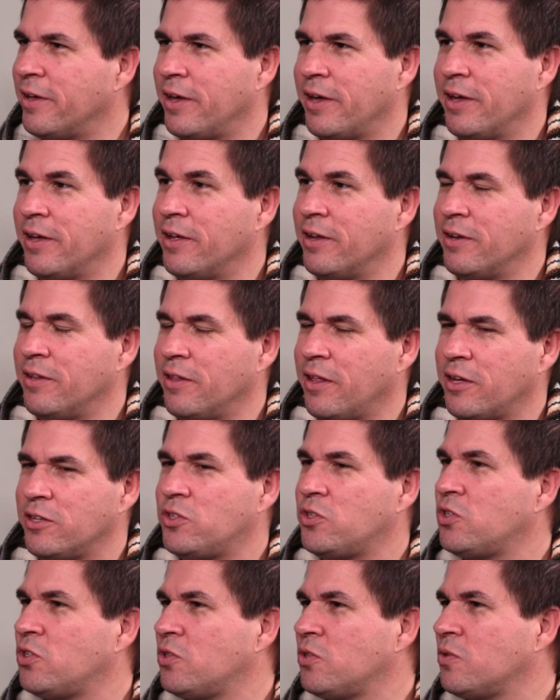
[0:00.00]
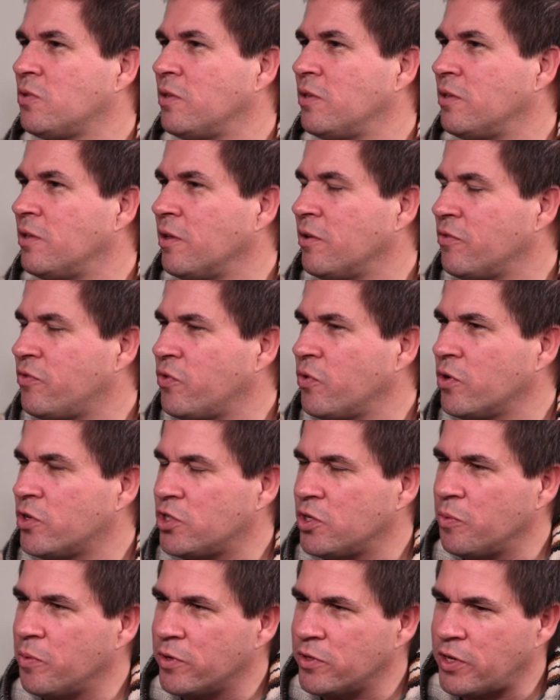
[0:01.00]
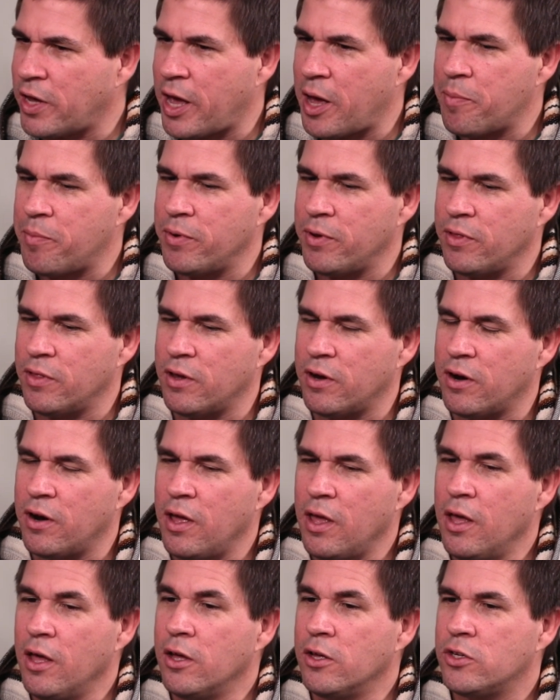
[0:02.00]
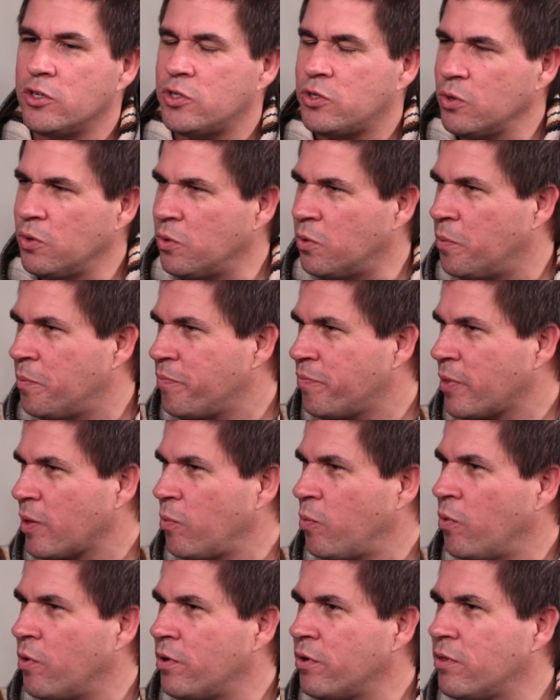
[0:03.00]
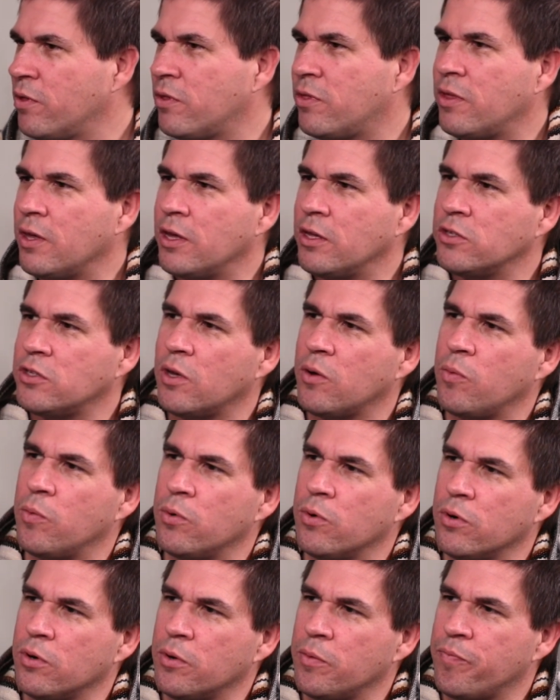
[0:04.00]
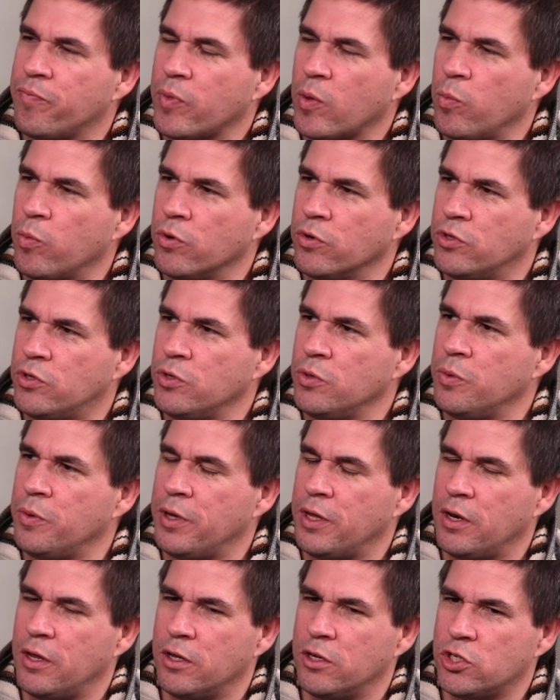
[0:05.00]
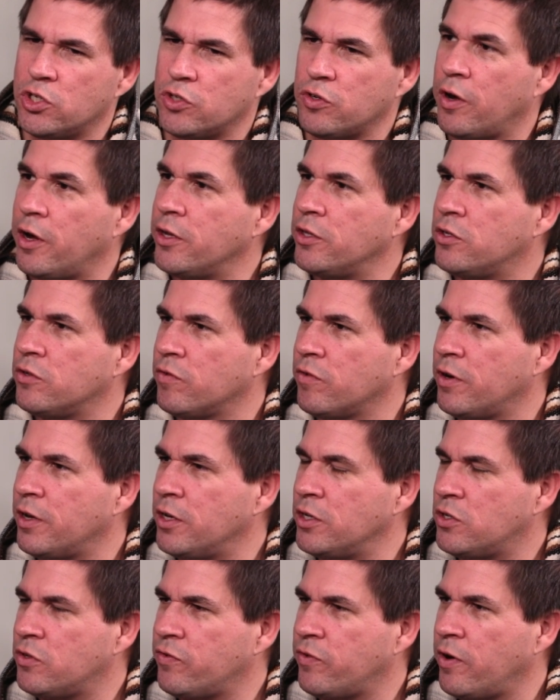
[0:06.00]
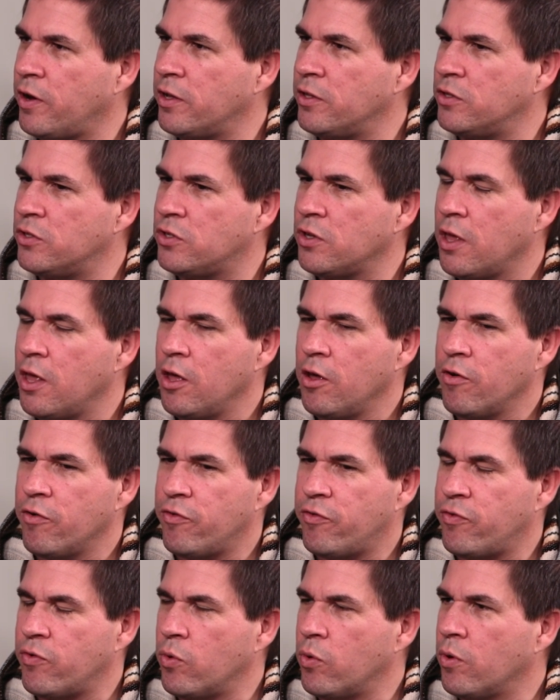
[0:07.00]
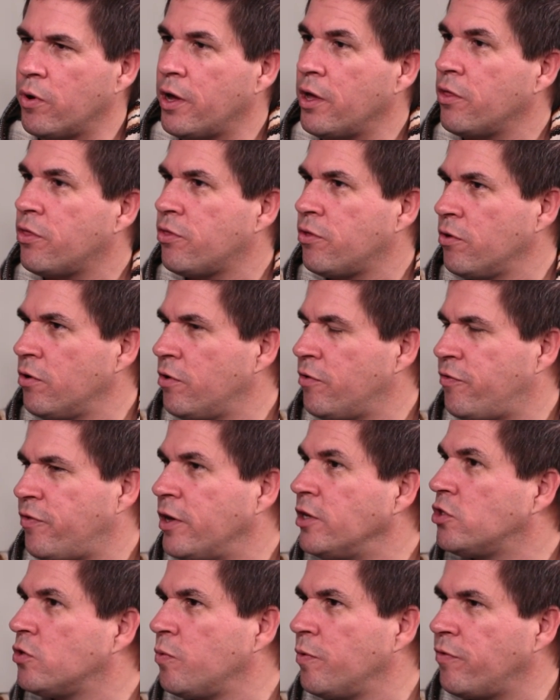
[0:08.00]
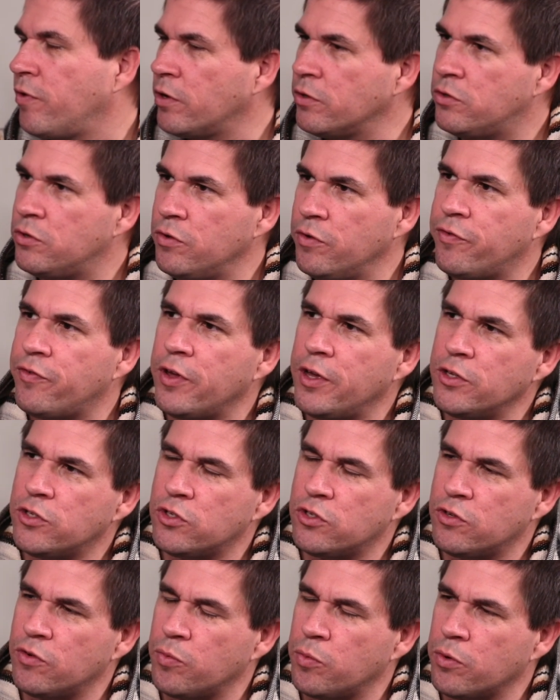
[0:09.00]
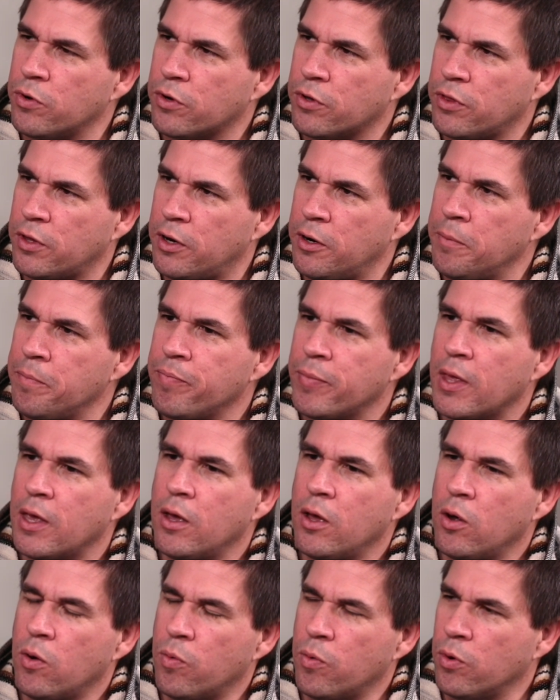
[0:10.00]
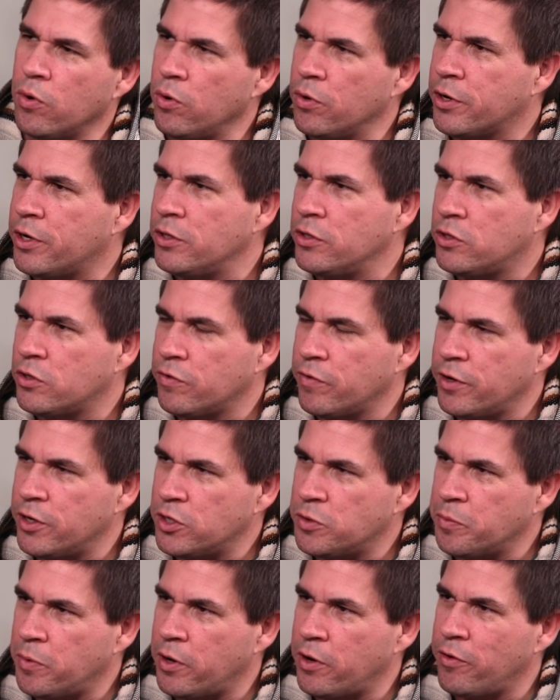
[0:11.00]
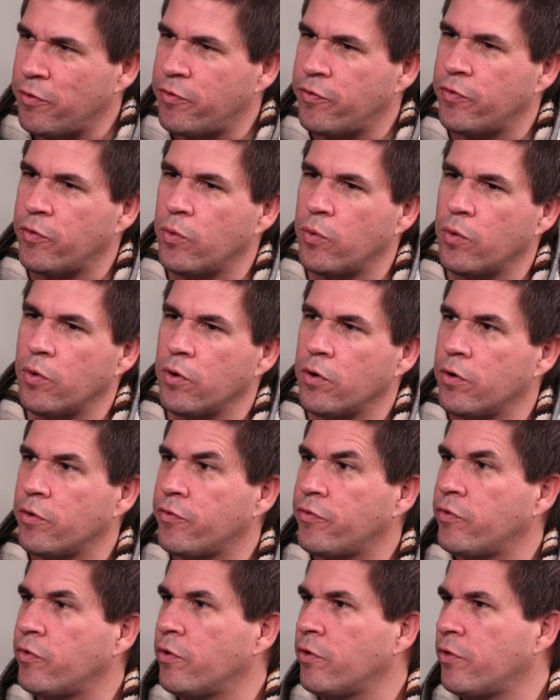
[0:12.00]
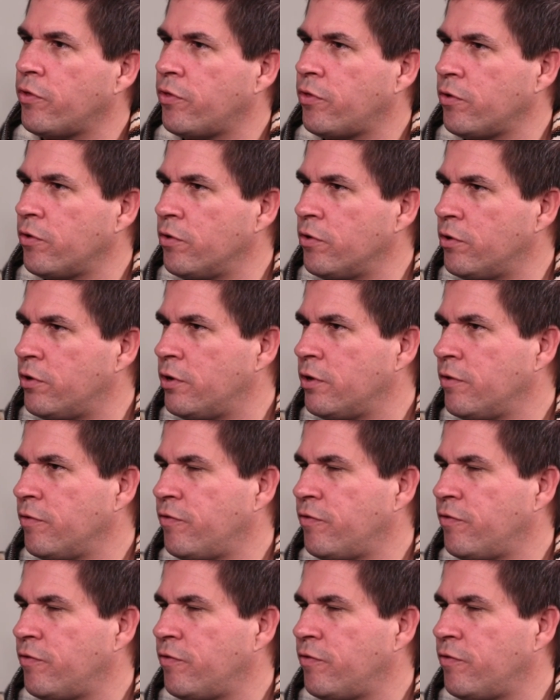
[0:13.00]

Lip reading: and that's unfortunately what's happening there. So one of the things that we're doing is trying to raise funds for a third phase. So we've done two phases of work there. We're looking to raise money for a third